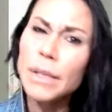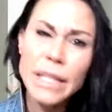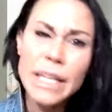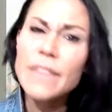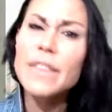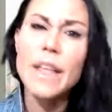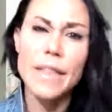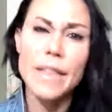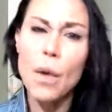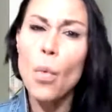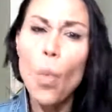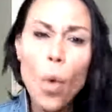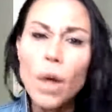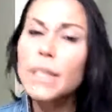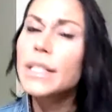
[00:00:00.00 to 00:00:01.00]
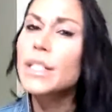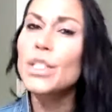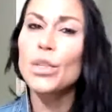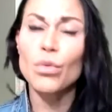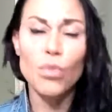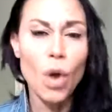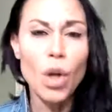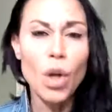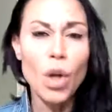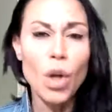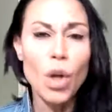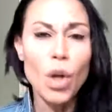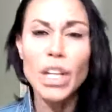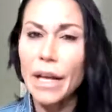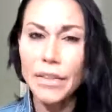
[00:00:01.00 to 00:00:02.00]
believe that they wanted to
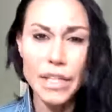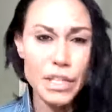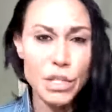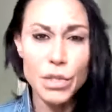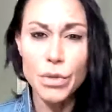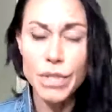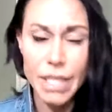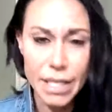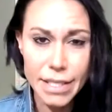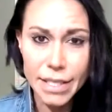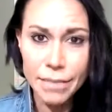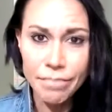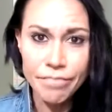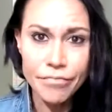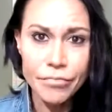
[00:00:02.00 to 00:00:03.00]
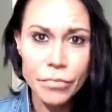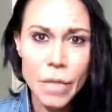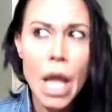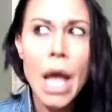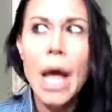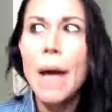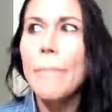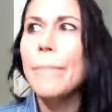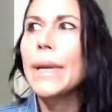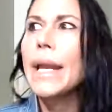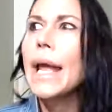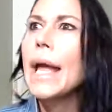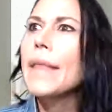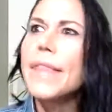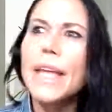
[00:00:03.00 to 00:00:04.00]
roll out this new system, but
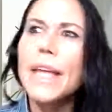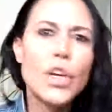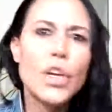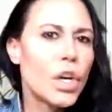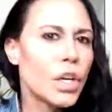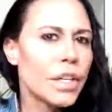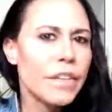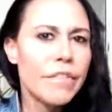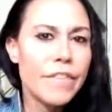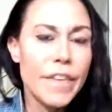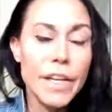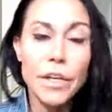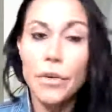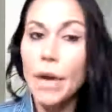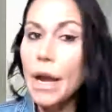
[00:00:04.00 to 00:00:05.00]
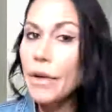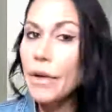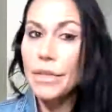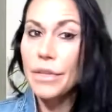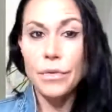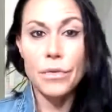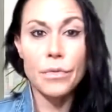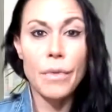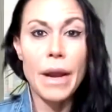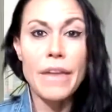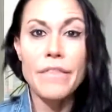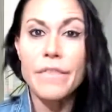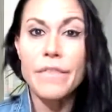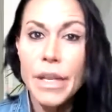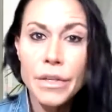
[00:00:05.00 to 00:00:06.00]
they couldn't figure out either the right
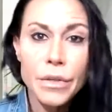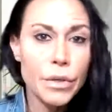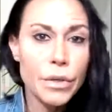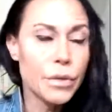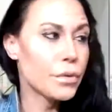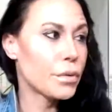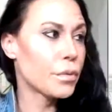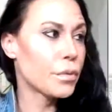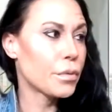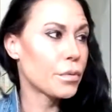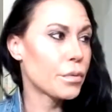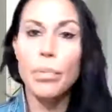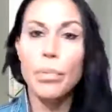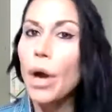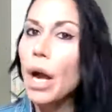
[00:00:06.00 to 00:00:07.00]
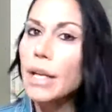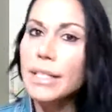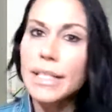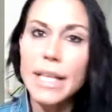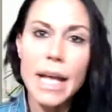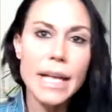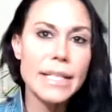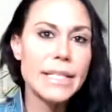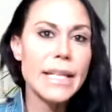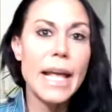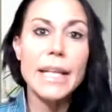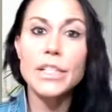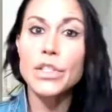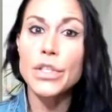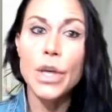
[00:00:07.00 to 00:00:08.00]
vendor, the right process.
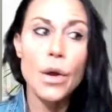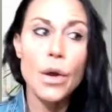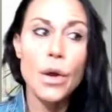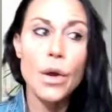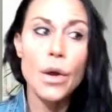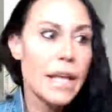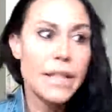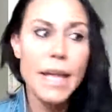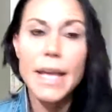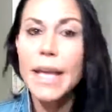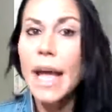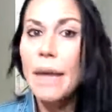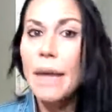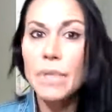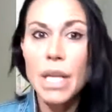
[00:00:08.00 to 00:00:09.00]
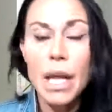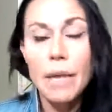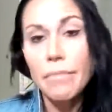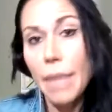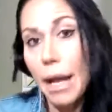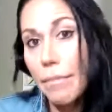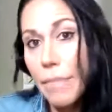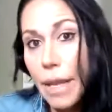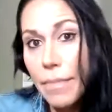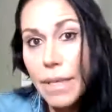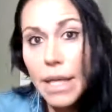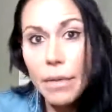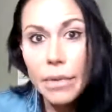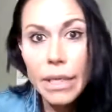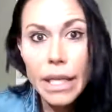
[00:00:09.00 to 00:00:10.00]
And so they kept, maybe
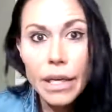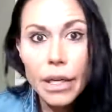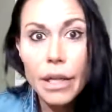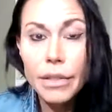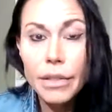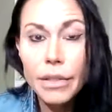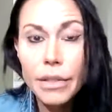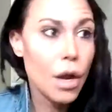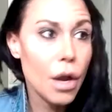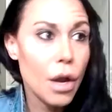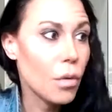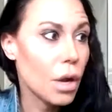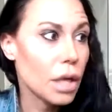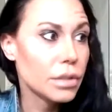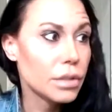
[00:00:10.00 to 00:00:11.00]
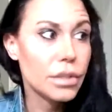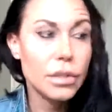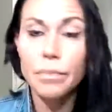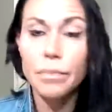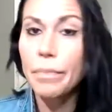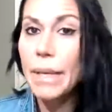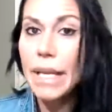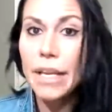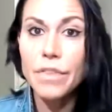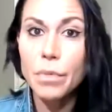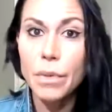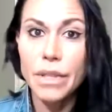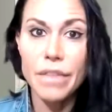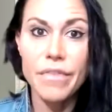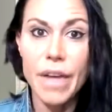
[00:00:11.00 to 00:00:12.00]
they would get a little
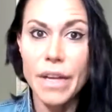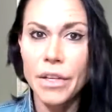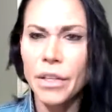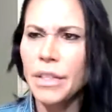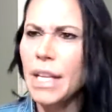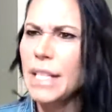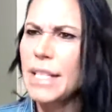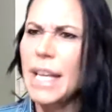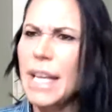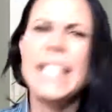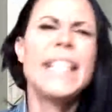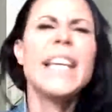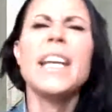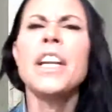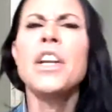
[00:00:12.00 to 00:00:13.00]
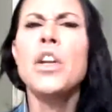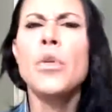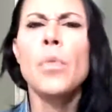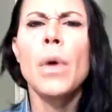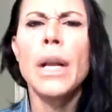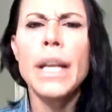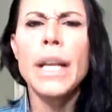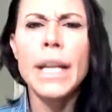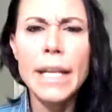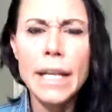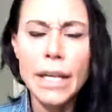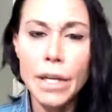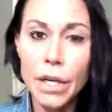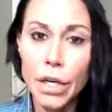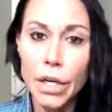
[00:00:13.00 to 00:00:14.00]
peeved with the vendor and they'd say, get a new one in
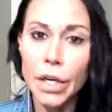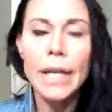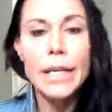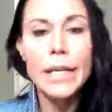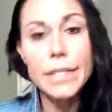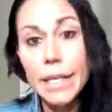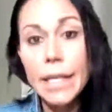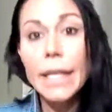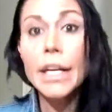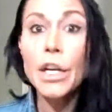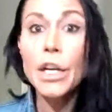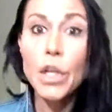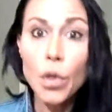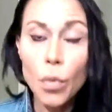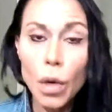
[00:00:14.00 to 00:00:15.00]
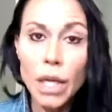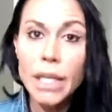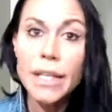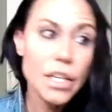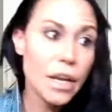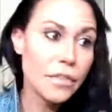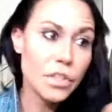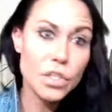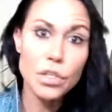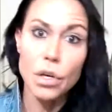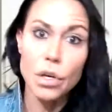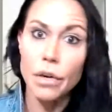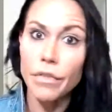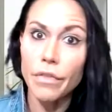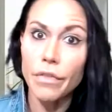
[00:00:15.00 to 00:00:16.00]
here. So then you get a new one and then you have to
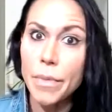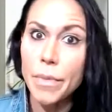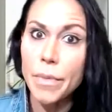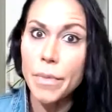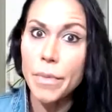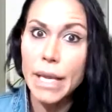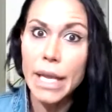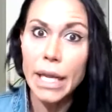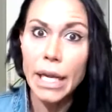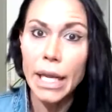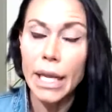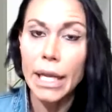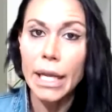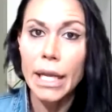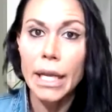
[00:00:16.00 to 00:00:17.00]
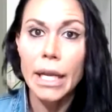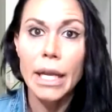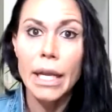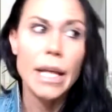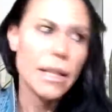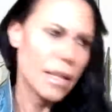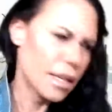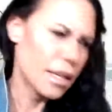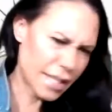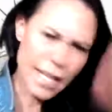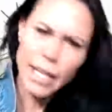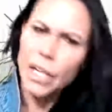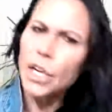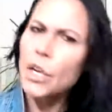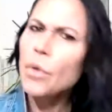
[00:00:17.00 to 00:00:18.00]
start from the beginning. And then
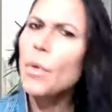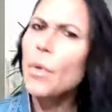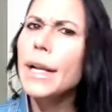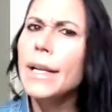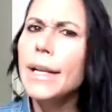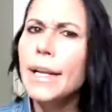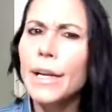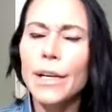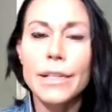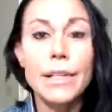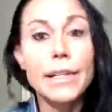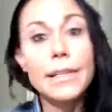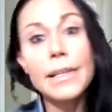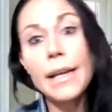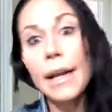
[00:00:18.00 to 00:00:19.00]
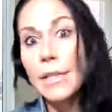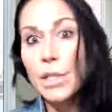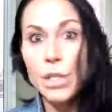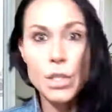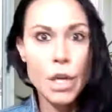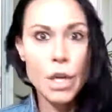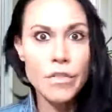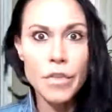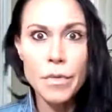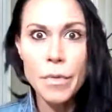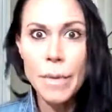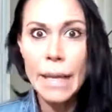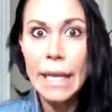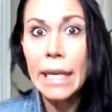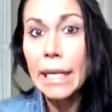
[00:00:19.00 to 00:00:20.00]
get a new one in here. And then you got to start from the
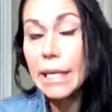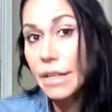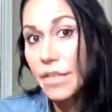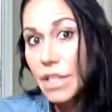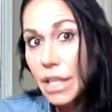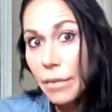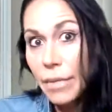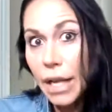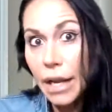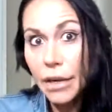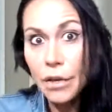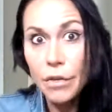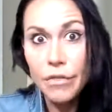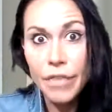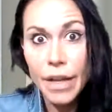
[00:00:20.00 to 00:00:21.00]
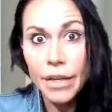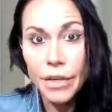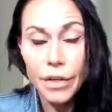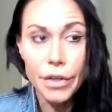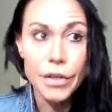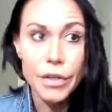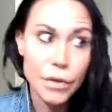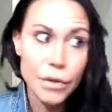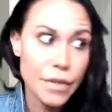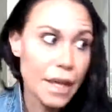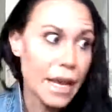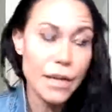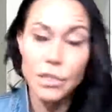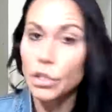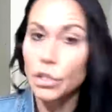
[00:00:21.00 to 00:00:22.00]
beginning, because every time you got a new vendor, they
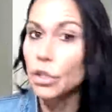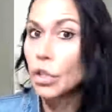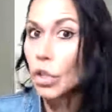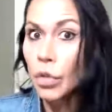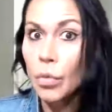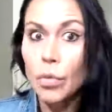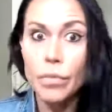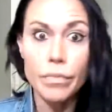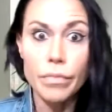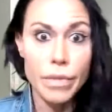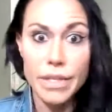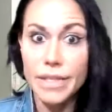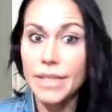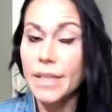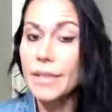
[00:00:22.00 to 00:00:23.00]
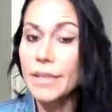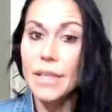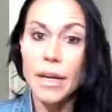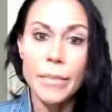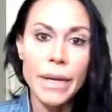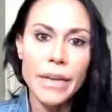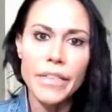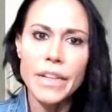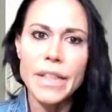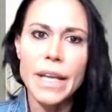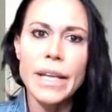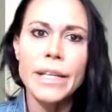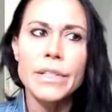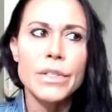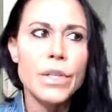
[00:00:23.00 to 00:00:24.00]
had to learn the system and
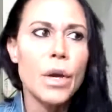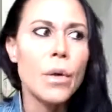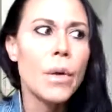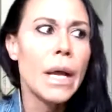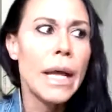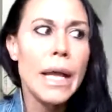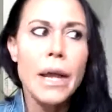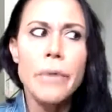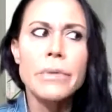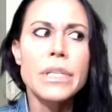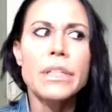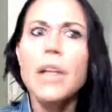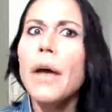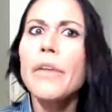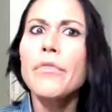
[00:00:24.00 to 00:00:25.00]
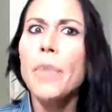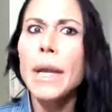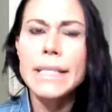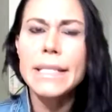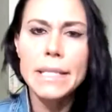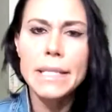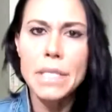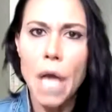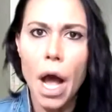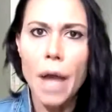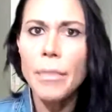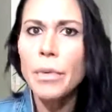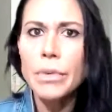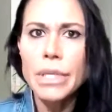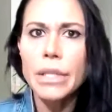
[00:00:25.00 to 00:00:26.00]
everything. And so it was a lot of wasted
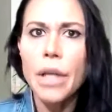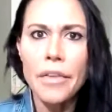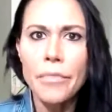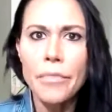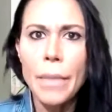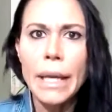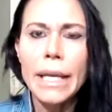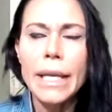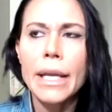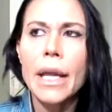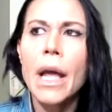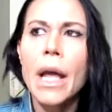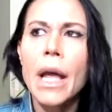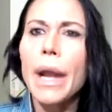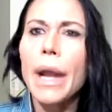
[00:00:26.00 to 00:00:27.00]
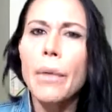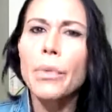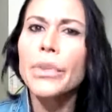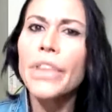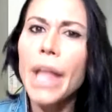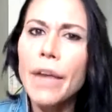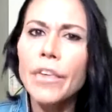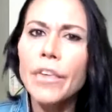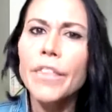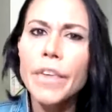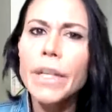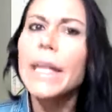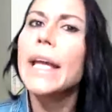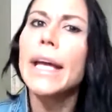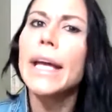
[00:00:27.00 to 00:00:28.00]
time. It was a lot of money. But I will never
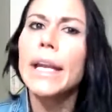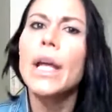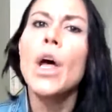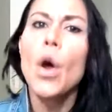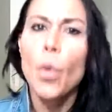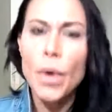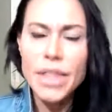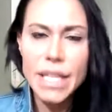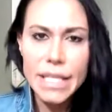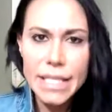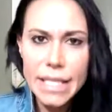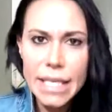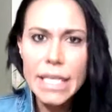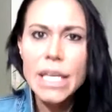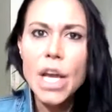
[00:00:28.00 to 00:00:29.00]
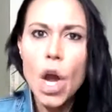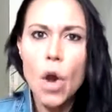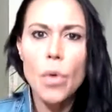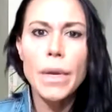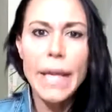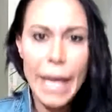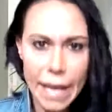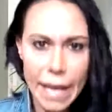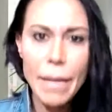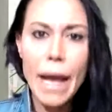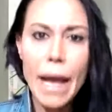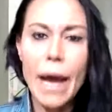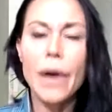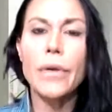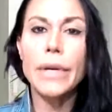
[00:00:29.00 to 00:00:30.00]
forget when the CEO came
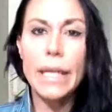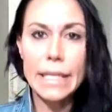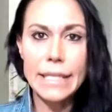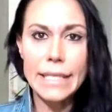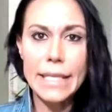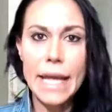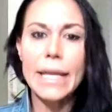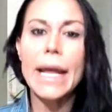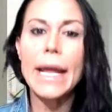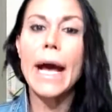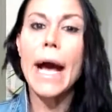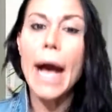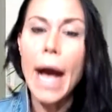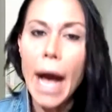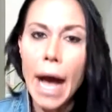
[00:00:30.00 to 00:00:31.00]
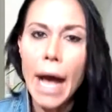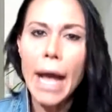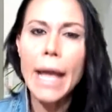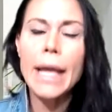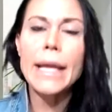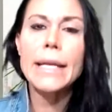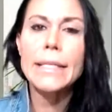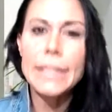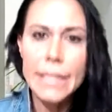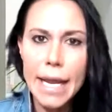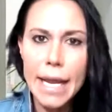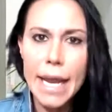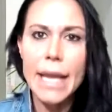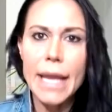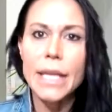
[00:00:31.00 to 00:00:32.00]
out and said, I
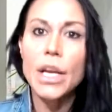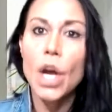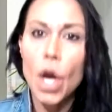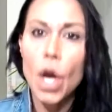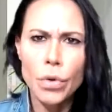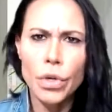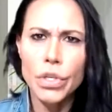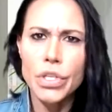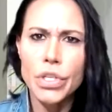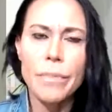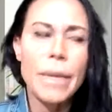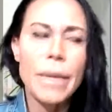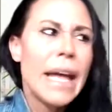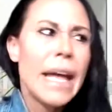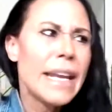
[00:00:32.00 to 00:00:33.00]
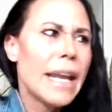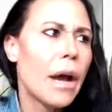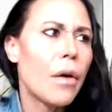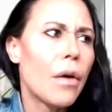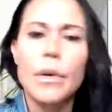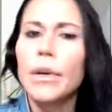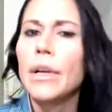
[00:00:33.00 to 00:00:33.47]
take ownership. Now,